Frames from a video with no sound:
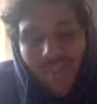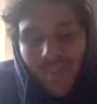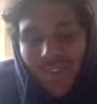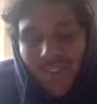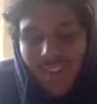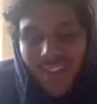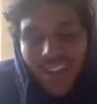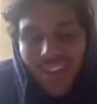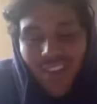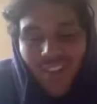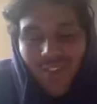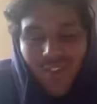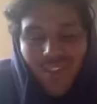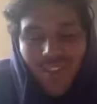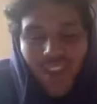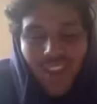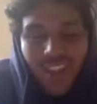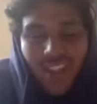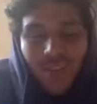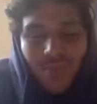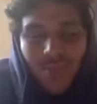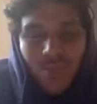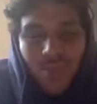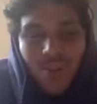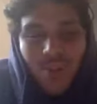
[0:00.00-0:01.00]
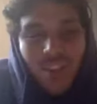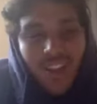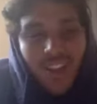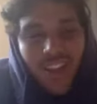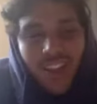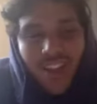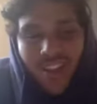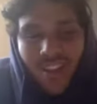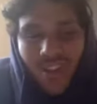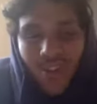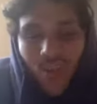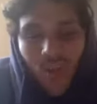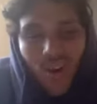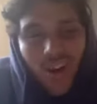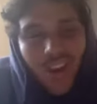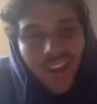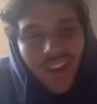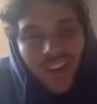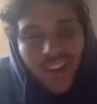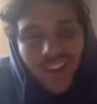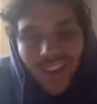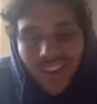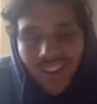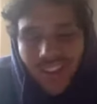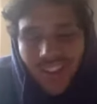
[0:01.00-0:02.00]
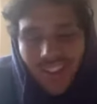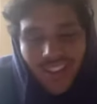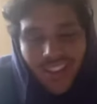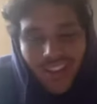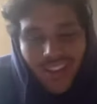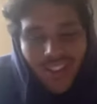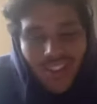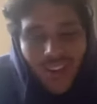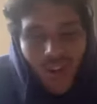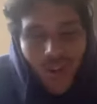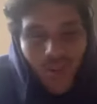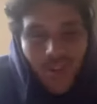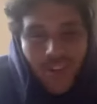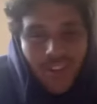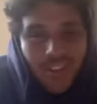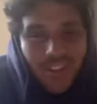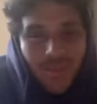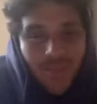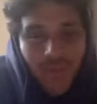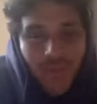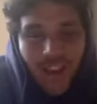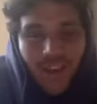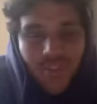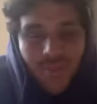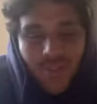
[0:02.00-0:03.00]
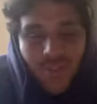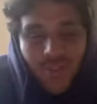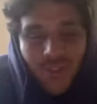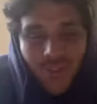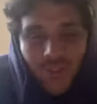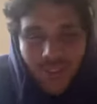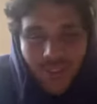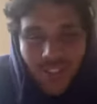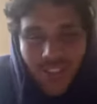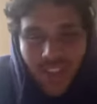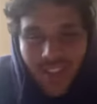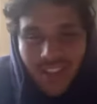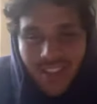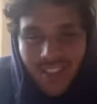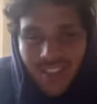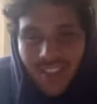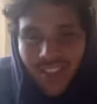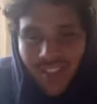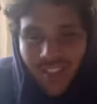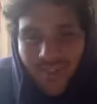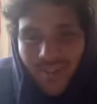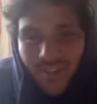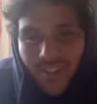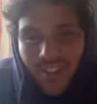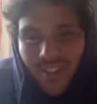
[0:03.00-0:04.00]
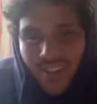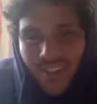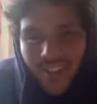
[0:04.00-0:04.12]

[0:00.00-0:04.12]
you did, if you end up doing that, Hawaii, there's always demand for those kind of stuff here.